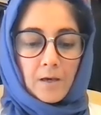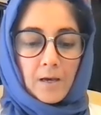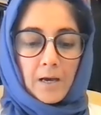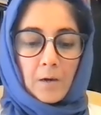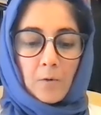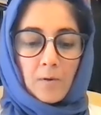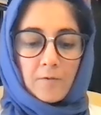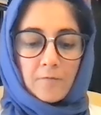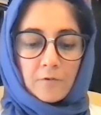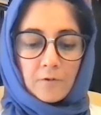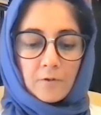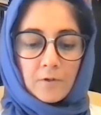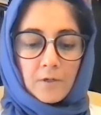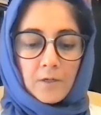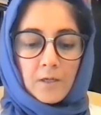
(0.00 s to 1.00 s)

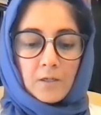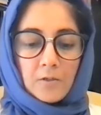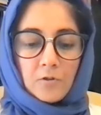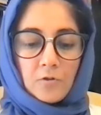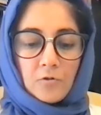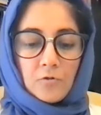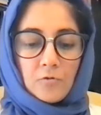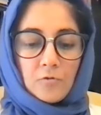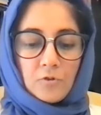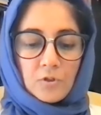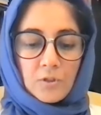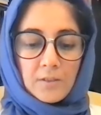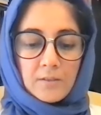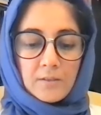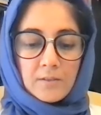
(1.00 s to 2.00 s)
However, to do
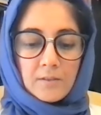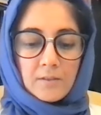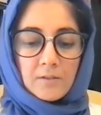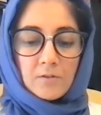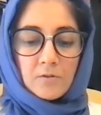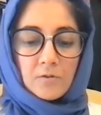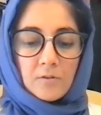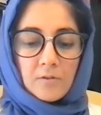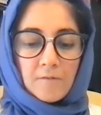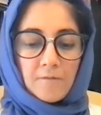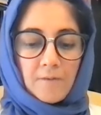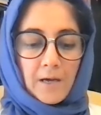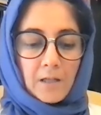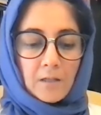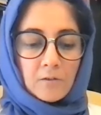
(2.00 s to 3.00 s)
justice to the
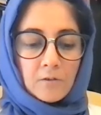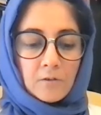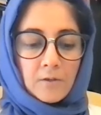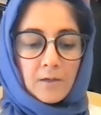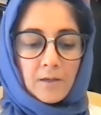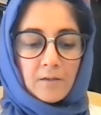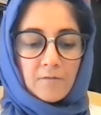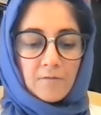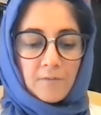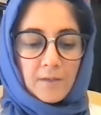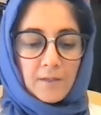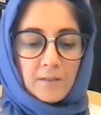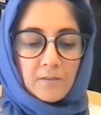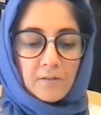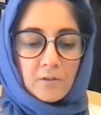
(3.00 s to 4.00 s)
valor and
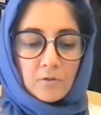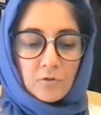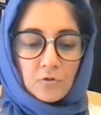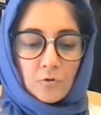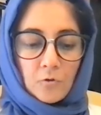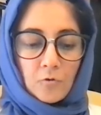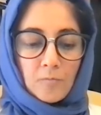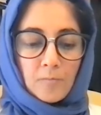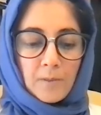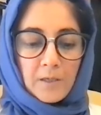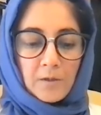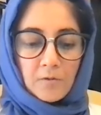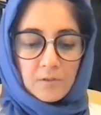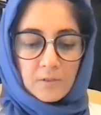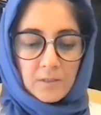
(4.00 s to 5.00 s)
faith shown by
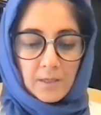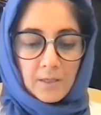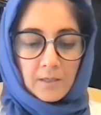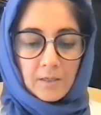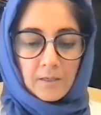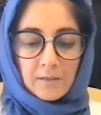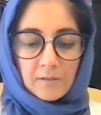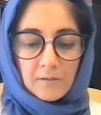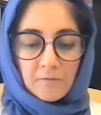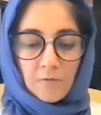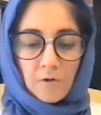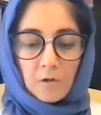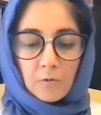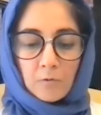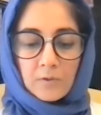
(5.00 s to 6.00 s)
Hussein and his
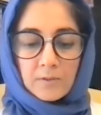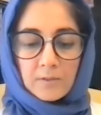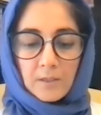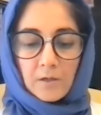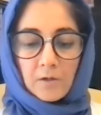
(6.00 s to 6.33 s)
followers at